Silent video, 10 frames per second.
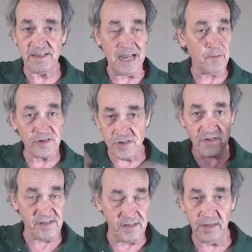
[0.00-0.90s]
They were just
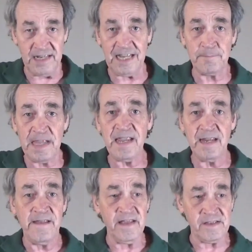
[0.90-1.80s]
still eating
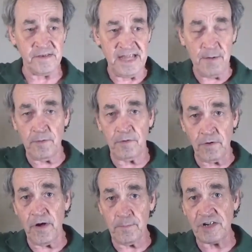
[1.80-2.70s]
meat, and so they were
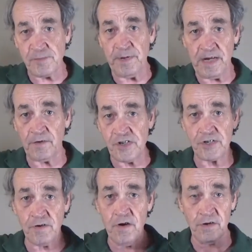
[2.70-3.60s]
growing much bigger and
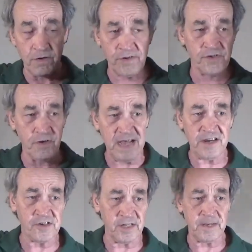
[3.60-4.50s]
stronger, and so
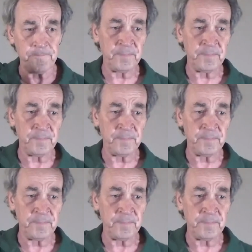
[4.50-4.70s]
actually